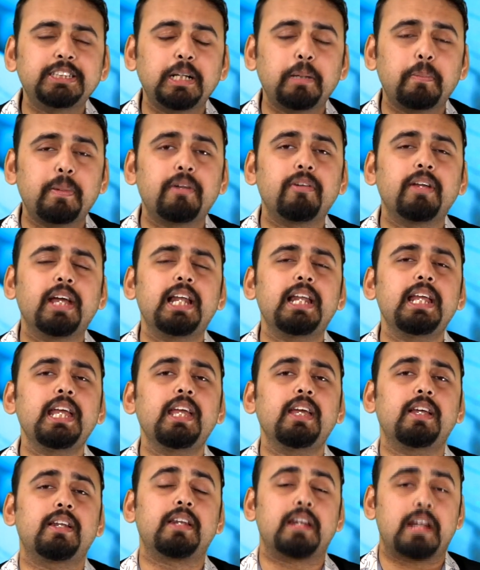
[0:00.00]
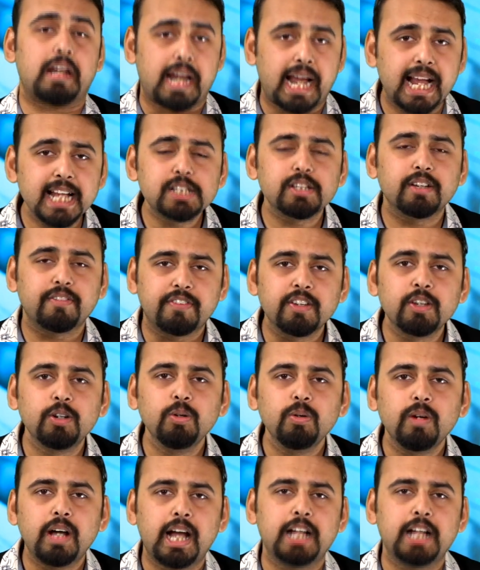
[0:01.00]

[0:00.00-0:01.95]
it'll be really nice of you